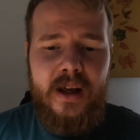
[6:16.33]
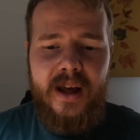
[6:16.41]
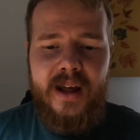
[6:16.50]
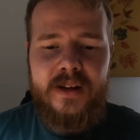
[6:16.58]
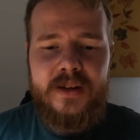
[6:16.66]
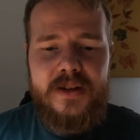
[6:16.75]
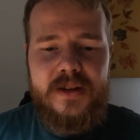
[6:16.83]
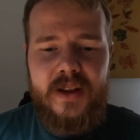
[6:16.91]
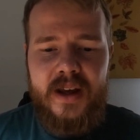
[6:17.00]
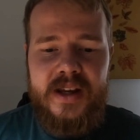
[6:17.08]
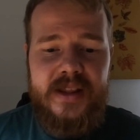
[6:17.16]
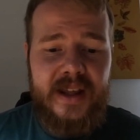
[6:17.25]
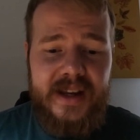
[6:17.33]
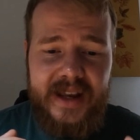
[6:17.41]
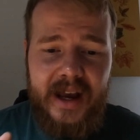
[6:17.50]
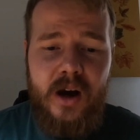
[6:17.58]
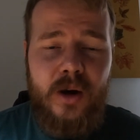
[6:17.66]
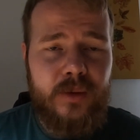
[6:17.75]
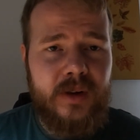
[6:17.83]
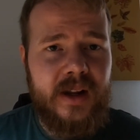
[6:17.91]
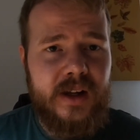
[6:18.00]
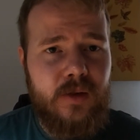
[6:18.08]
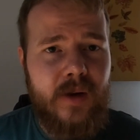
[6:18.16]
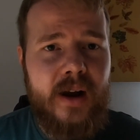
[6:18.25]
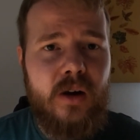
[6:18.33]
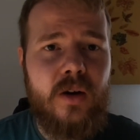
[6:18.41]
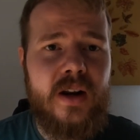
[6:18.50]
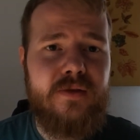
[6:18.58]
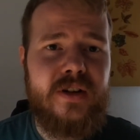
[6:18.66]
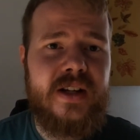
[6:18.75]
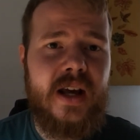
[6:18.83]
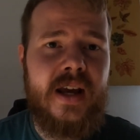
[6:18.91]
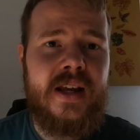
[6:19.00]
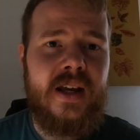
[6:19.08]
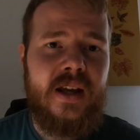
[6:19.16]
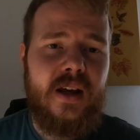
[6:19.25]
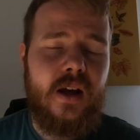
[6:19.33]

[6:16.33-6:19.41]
And they get on and they crack on every day.